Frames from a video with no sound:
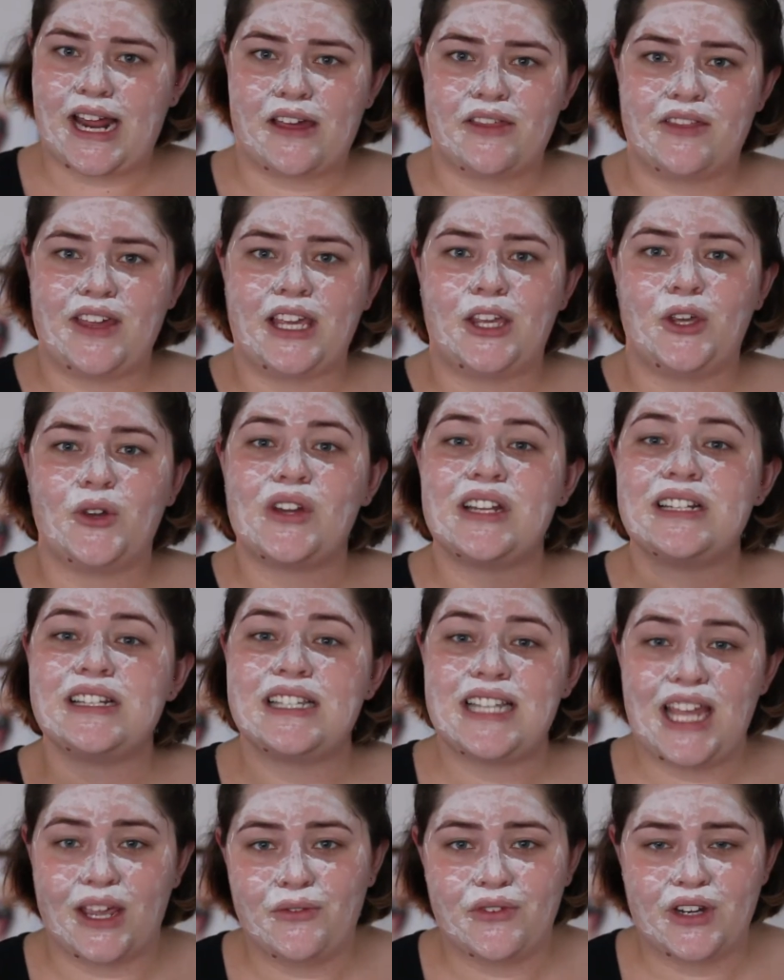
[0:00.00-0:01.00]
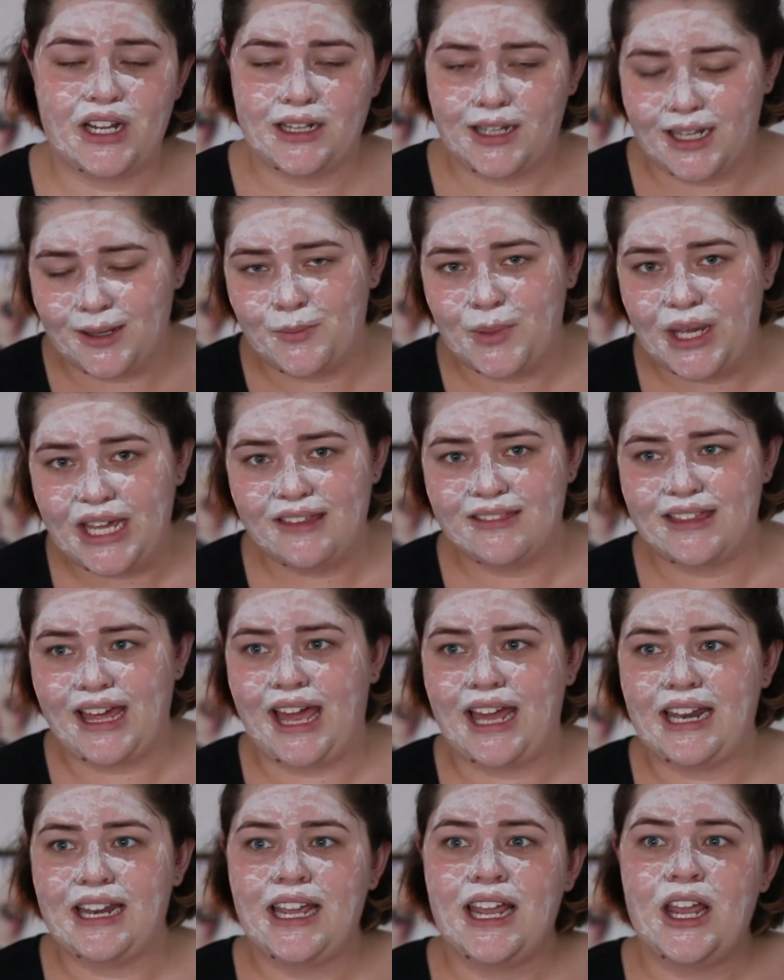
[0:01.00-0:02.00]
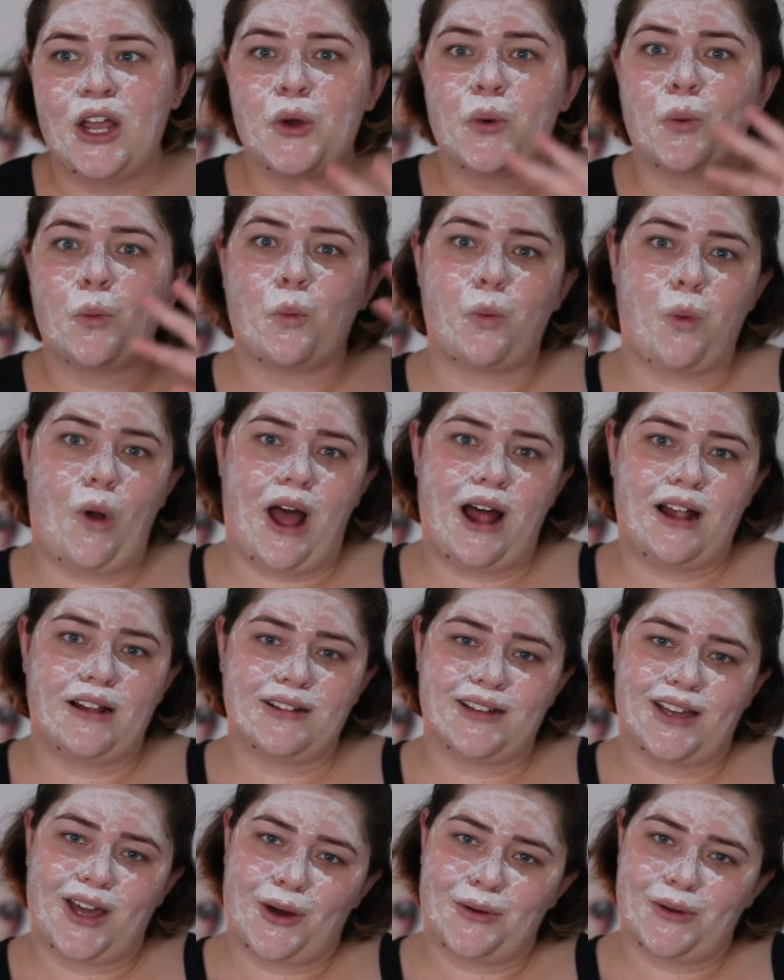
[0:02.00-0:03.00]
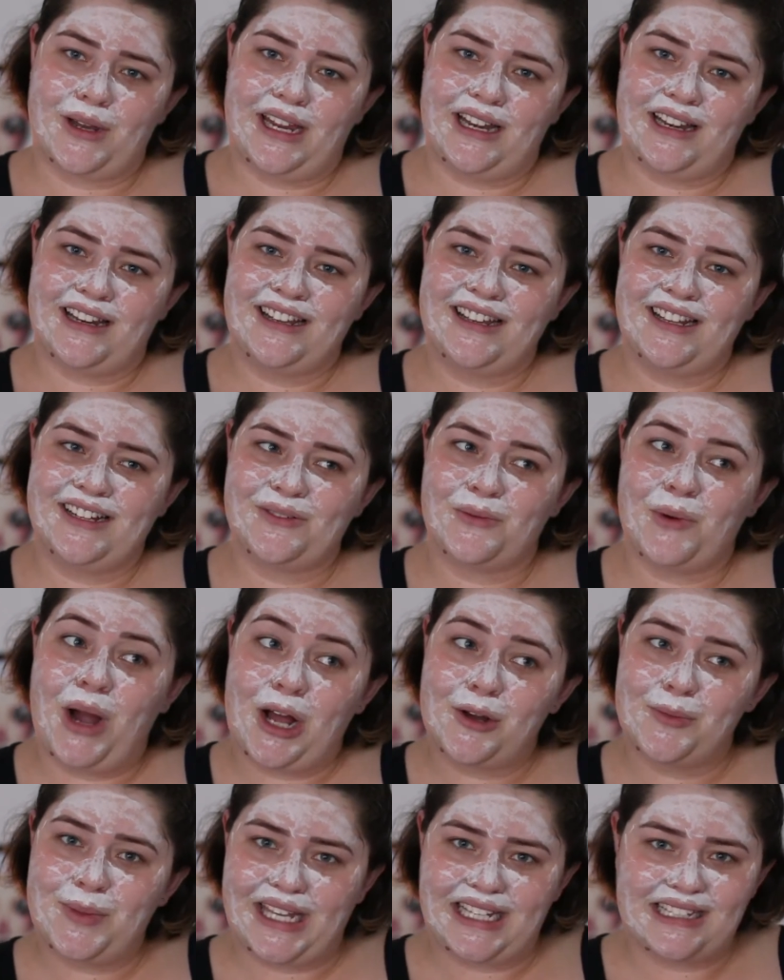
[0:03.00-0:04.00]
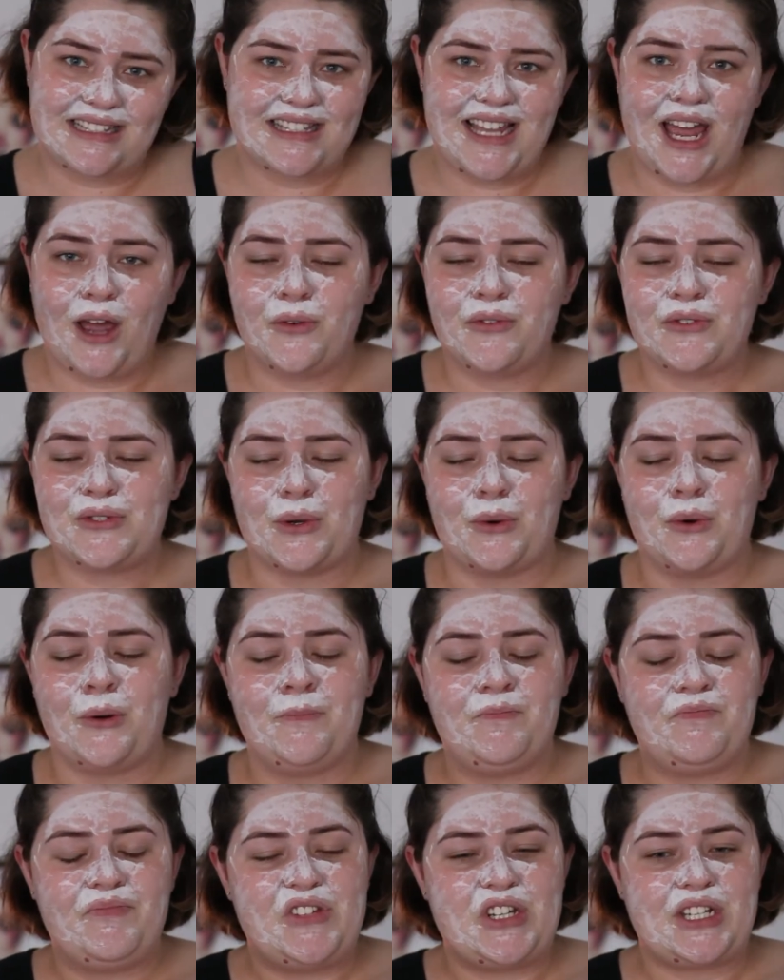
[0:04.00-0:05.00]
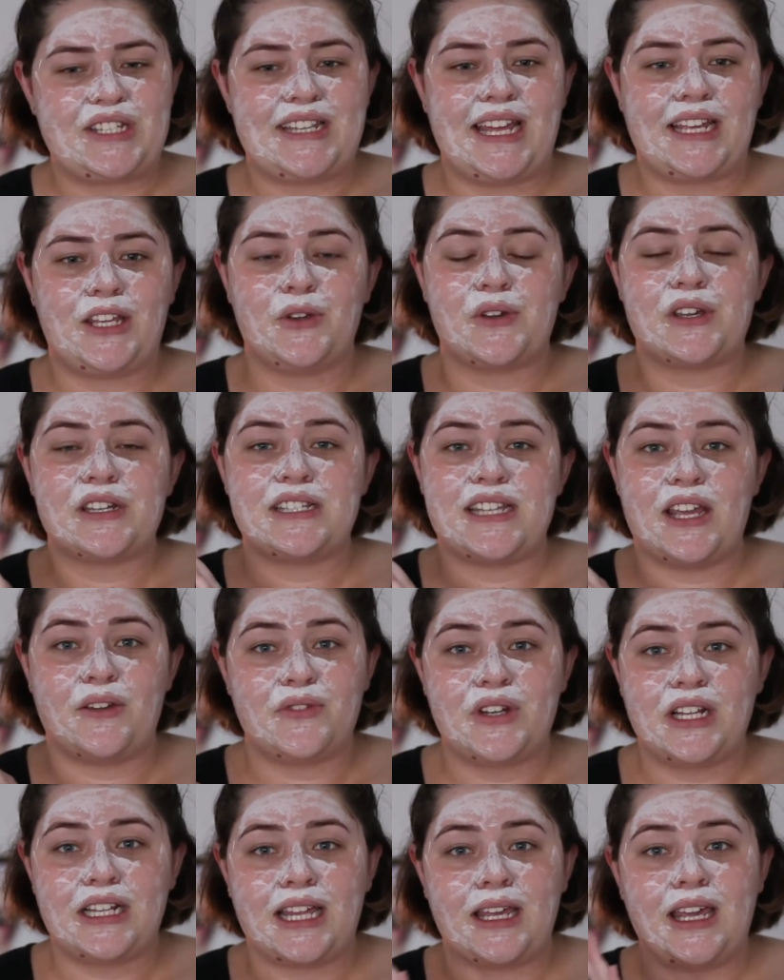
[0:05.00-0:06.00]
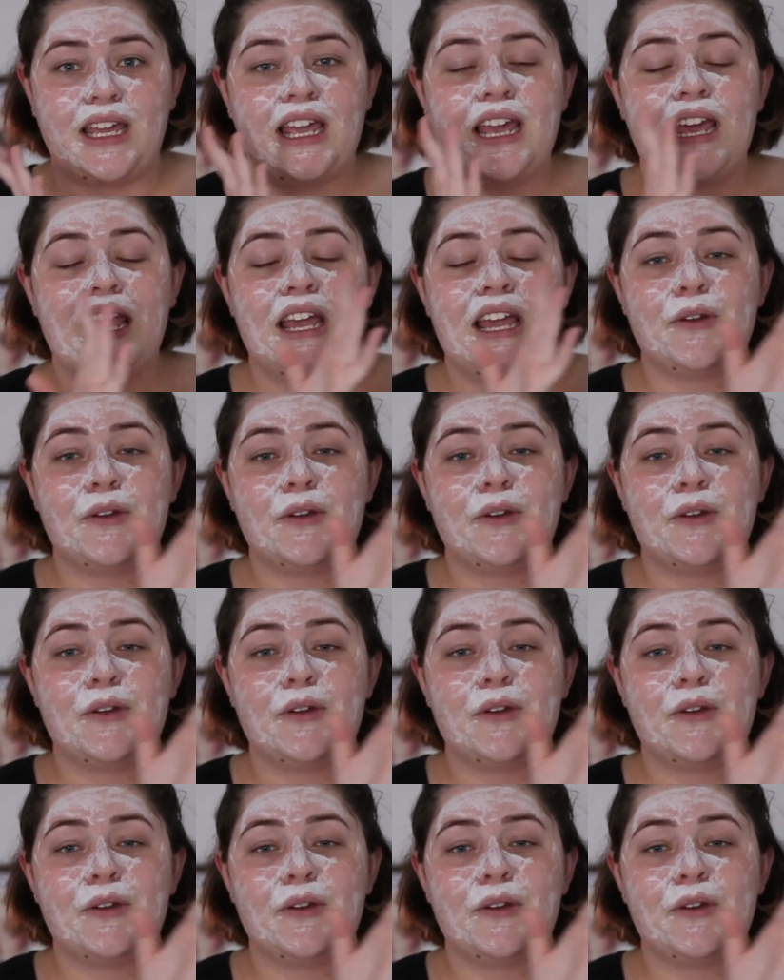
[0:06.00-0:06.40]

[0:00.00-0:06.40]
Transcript: I think you can definitely be that while being self-taught, just like you can definitely